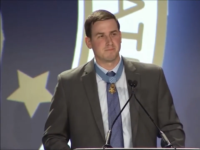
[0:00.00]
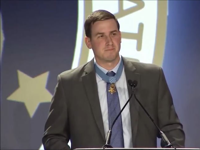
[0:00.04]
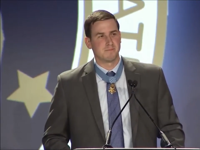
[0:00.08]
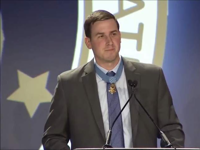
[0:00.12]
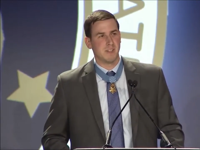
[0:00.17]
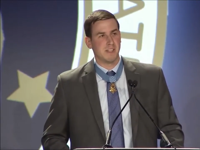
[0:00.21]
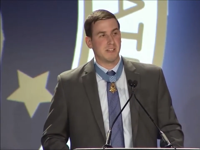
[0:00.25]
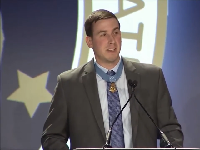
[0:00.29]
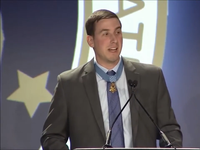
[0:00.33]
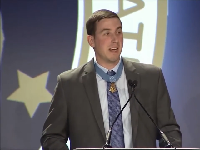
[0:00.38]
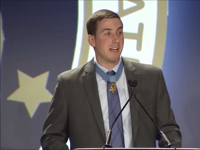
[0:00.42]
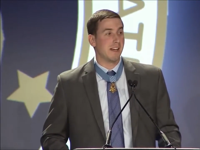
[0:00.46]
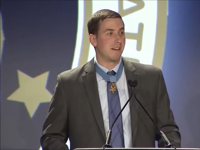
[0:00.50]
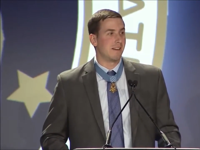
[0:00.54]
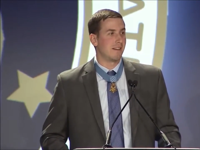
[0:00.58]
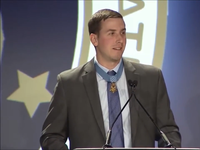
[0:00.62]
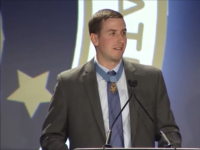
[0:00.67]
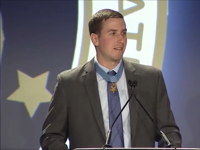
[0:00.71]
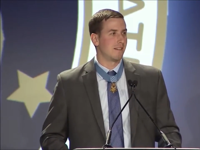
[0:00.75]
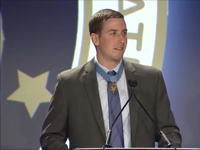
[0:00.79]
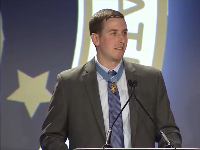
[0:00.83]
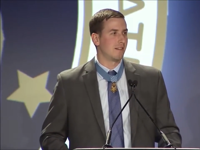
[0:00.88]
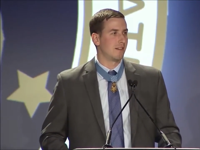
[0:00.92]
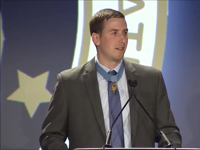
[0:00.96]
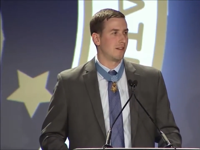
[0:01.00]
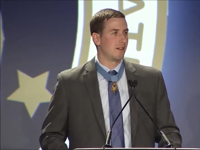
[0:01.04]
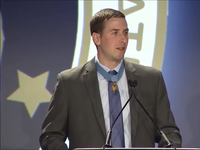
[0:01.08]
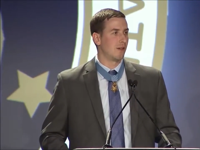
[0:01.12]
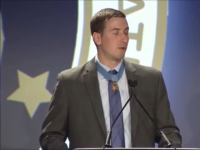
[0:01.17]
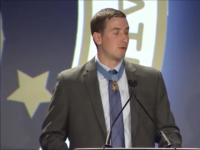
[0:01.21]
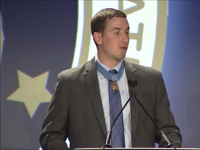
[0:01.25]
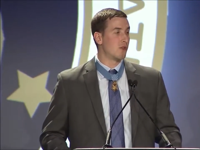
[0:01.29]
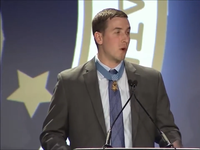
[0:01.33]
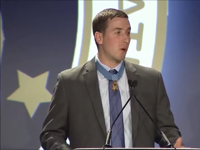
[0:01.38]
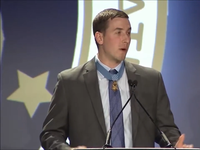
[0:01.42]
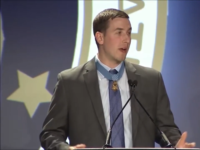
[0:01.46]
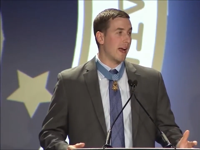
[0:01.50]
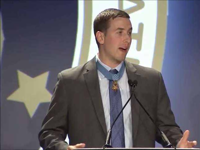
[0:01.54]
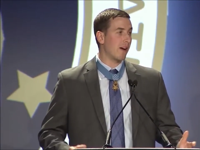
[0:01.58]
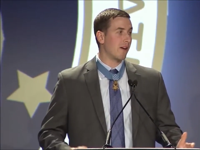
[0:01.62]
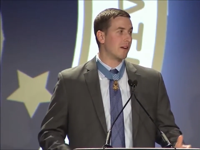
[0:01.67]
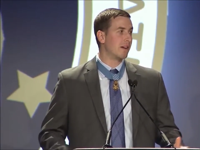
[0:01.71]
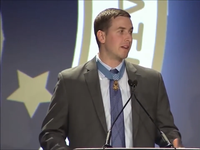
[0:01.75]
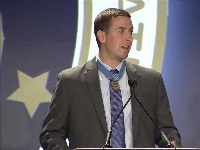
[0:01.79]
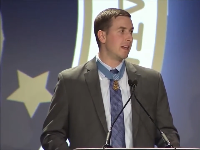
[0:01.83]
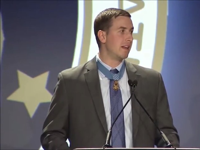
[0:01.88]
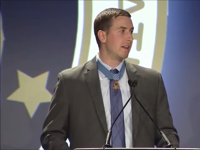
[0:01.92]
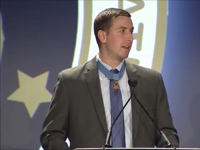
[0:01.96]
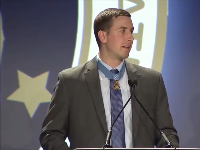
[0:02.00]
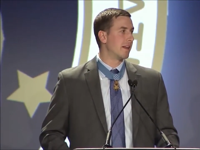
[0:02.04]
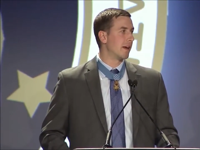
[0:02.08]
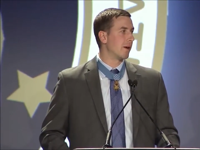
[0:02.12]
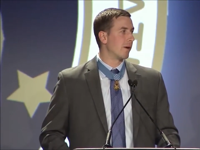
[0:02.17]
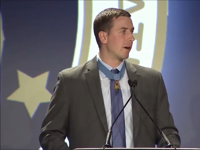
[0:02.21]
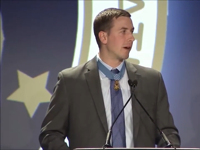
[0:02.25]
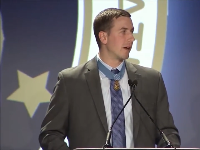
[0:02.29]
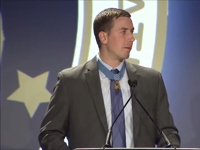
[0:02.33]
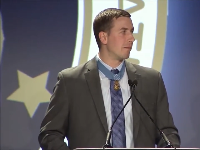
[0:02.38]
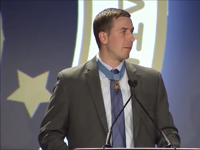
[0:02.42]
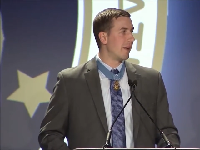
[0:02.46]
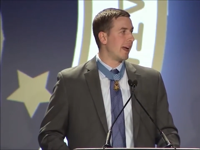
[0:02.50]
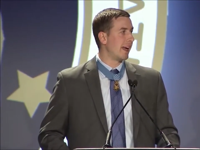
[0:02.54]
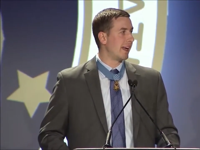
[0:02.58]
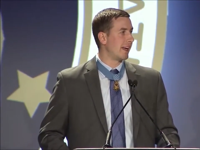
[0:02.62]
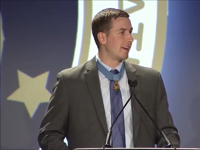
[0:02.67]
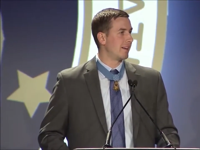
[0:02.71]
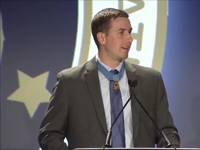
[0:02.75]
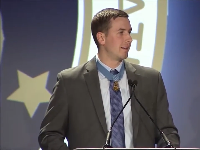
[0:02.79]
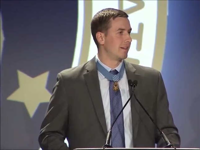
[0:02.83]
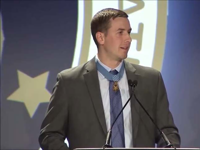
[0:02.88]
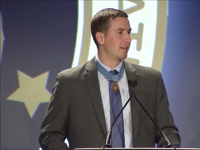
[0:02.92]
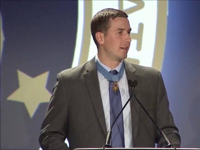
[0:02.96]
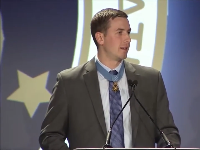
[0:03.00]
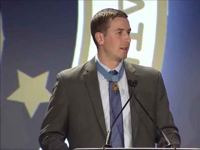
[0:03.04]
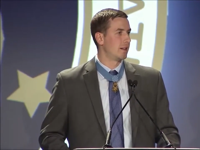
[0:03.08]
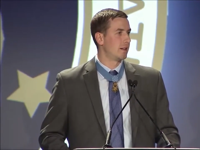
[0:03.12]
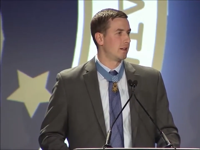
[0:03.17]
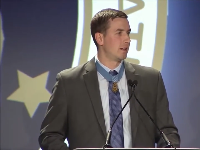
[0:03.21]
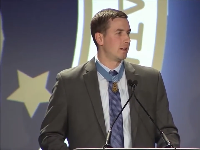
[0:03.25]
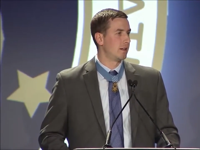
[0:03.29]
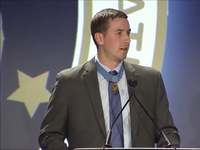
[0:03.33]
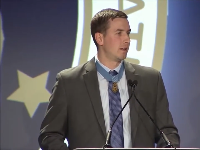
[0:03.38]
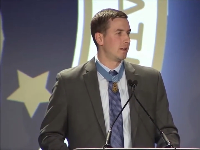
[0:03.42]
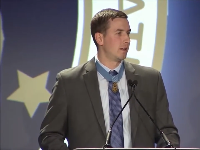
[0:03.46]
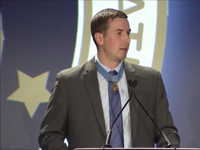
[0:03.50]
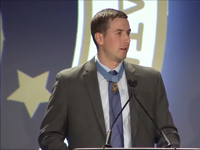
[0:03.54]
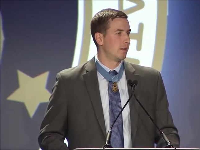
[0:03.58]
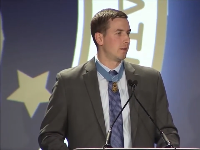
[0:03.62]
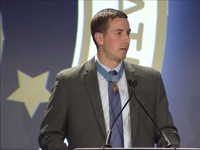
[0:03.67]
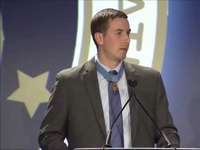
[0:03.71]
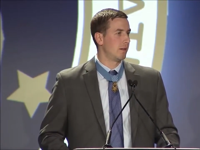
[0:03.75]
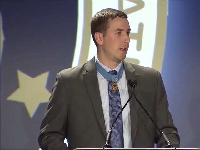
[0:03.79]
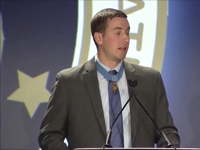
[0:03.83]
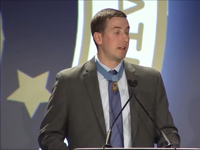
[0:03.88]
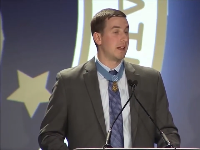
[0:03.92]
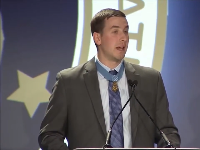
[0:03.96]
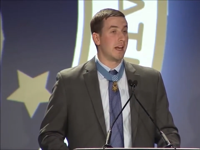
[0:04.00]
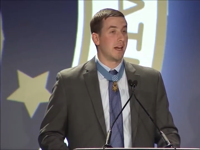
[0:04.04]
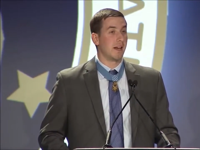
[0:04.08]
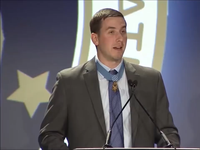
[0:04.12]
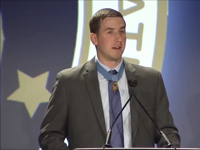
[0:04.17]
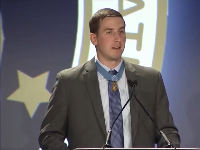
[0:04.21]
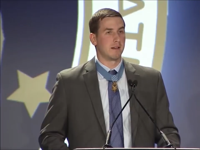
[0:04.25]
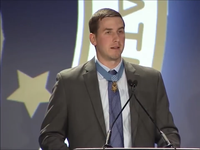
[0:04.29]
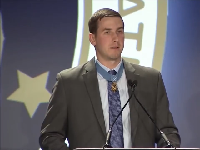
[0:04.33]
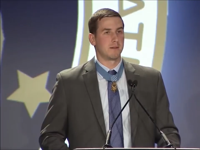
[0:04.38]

They did. There was no guarantee that they were going to make it. They did it.